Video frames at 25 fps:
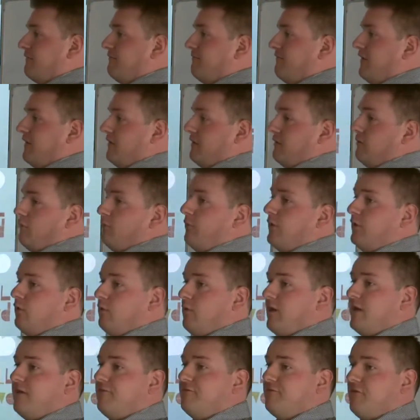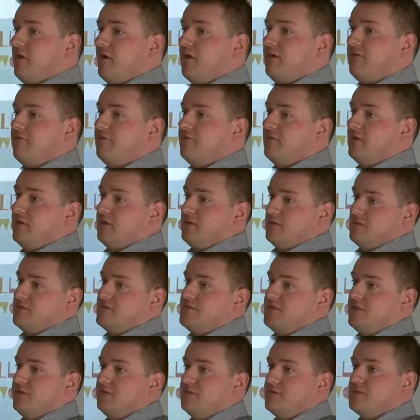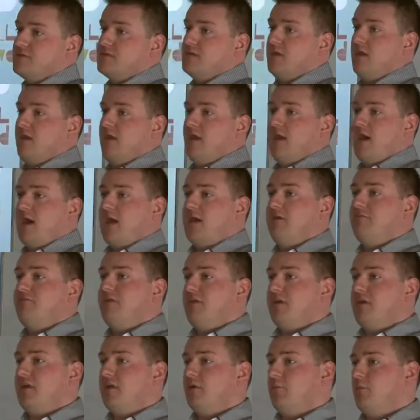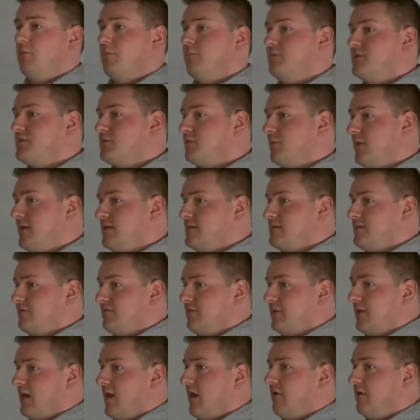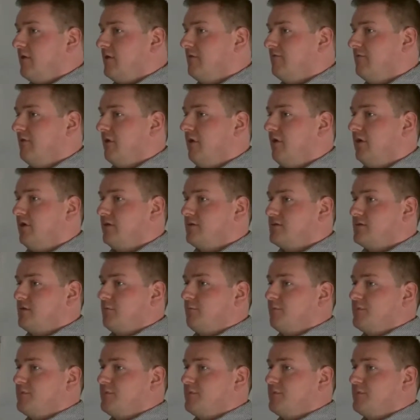it fitted with grade 5 students. And I fitted in with persuasive and narrative learning. So